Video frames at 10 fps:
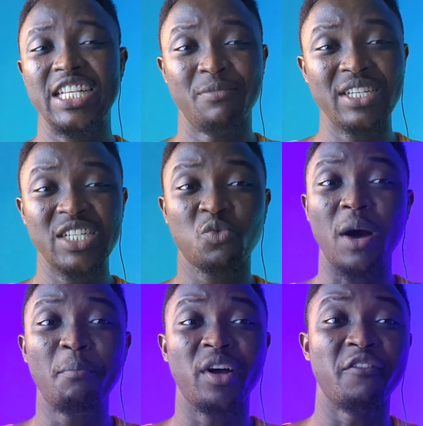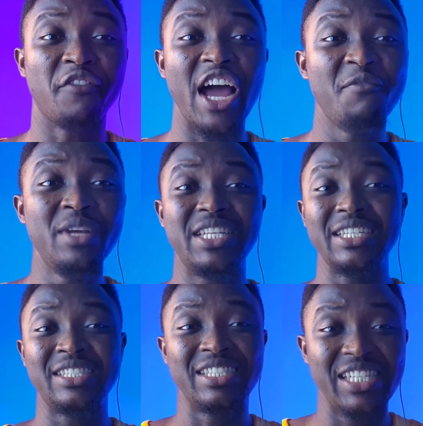It measures 1.5
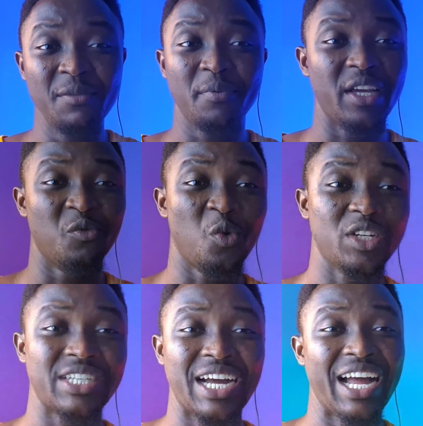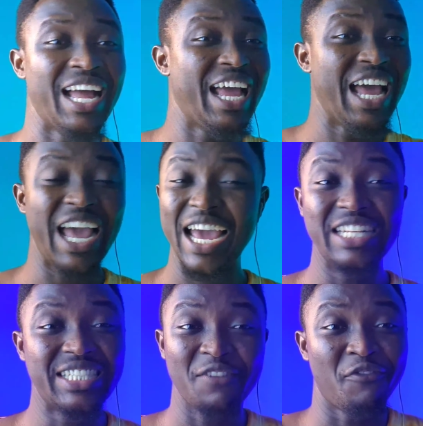meters deep in water and